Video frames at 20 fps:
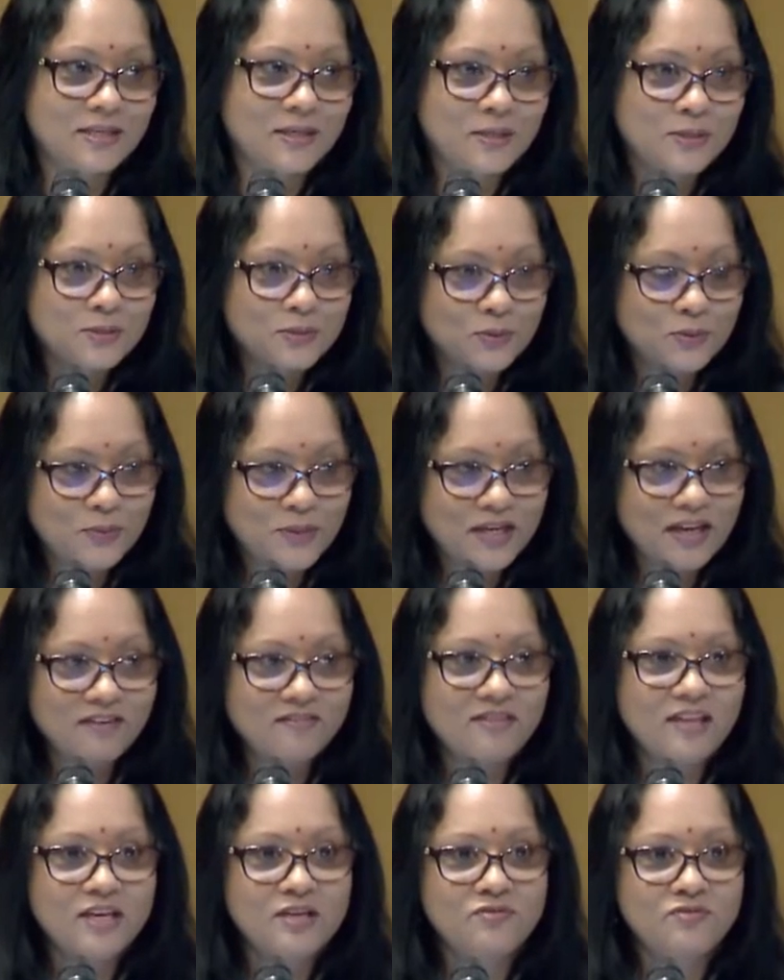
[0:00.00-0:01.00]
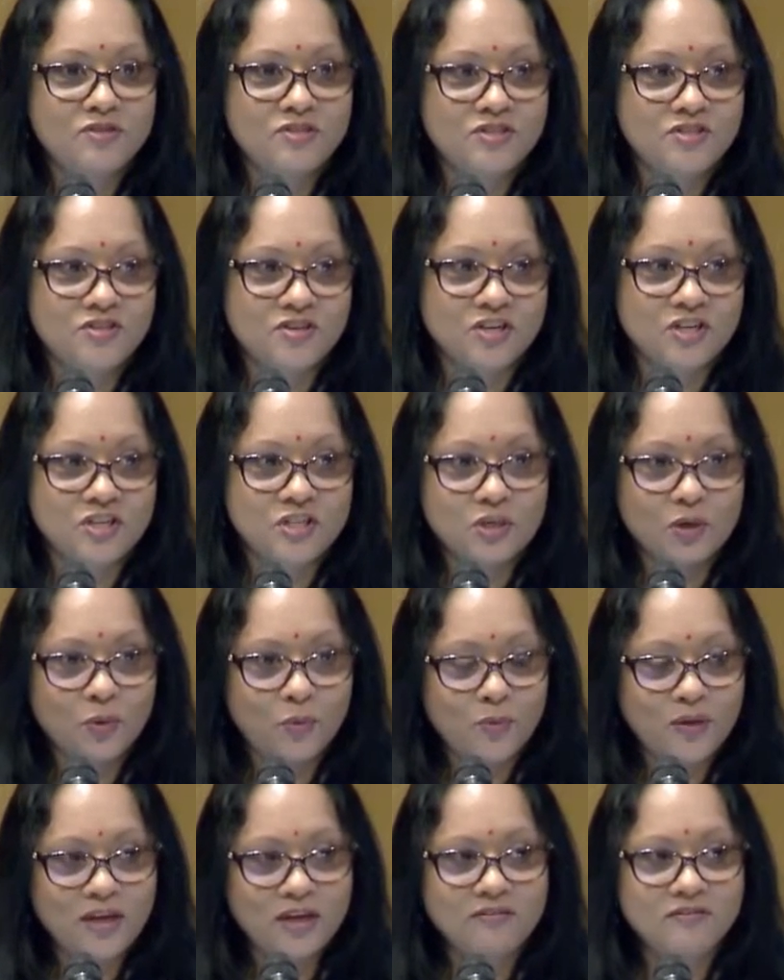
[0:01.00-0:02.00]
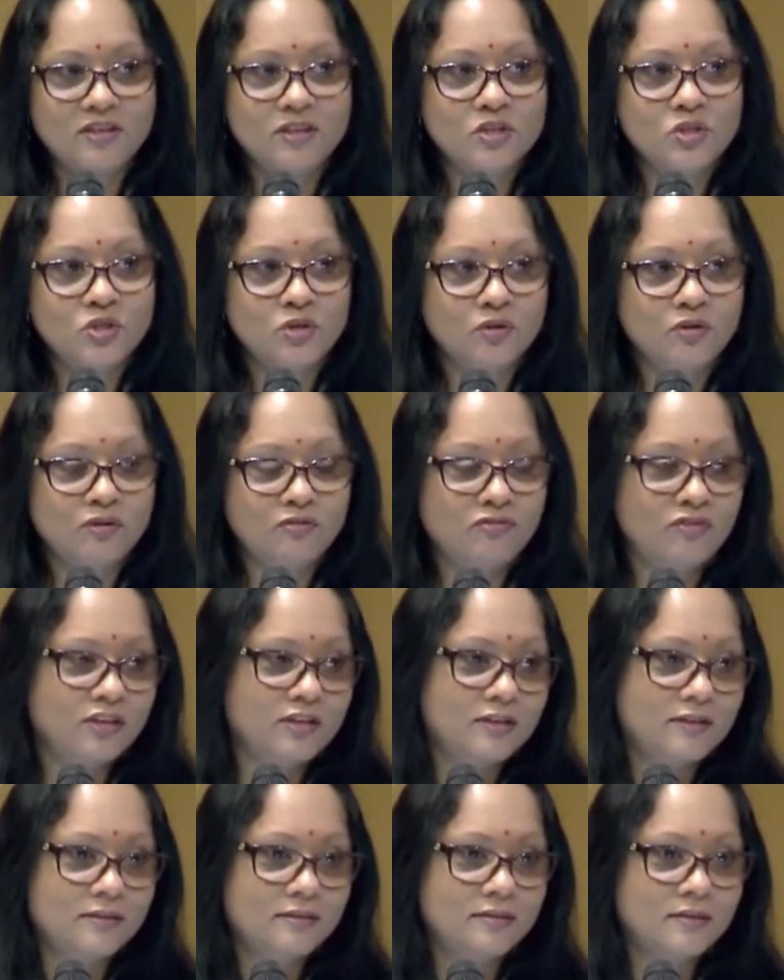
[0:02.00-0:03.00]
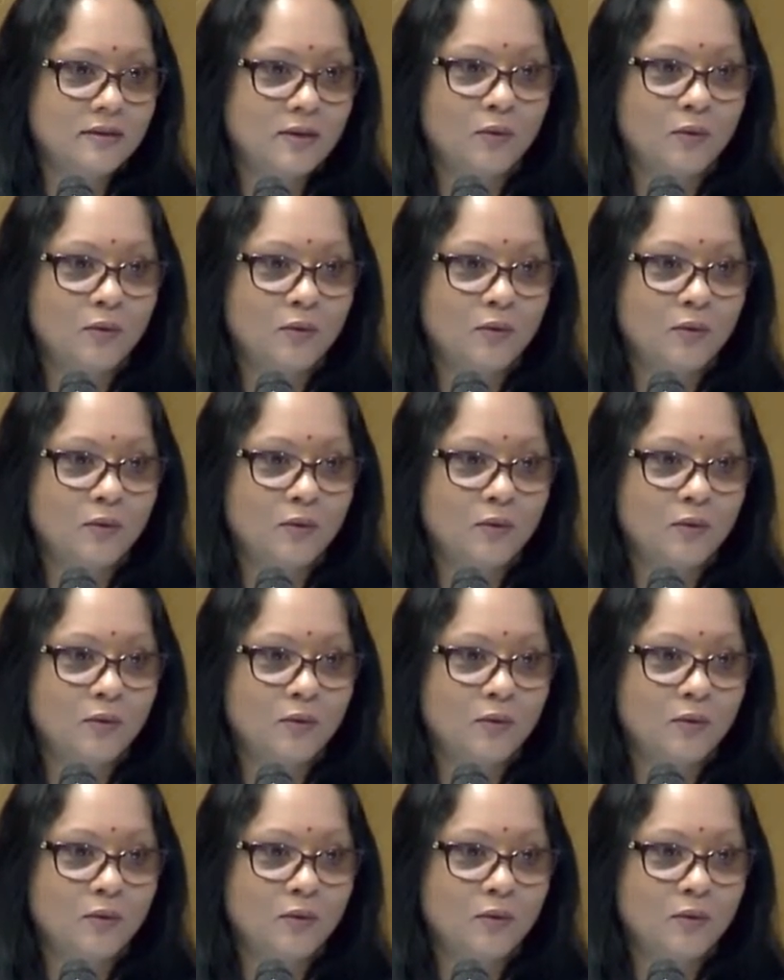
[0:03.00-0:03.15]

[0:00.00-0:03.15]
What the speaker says: So we have the infrastructure, we have the geographical,